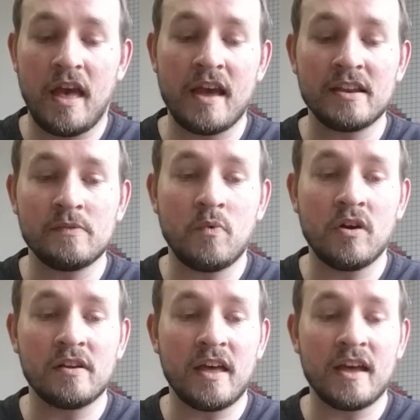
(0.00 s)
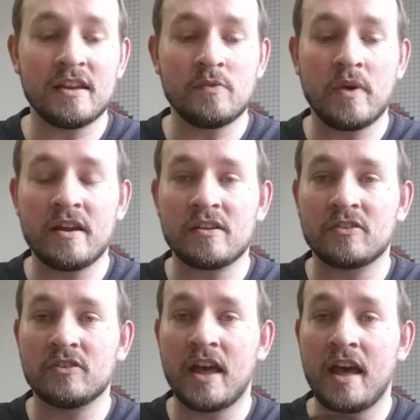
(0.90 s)
anyone,
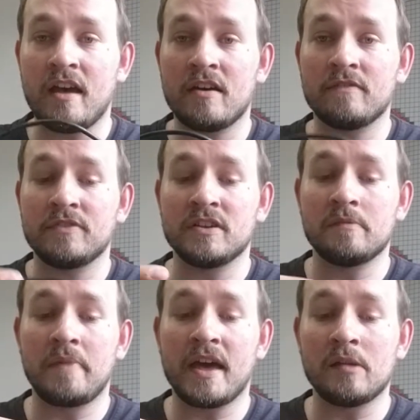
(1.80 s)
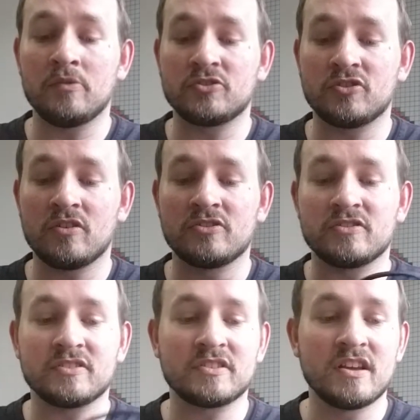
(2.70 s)
anywhere could have the compatible
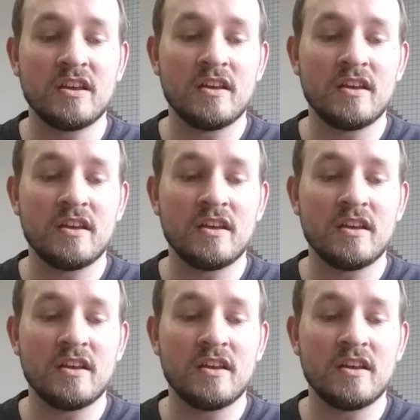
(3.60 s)
chargers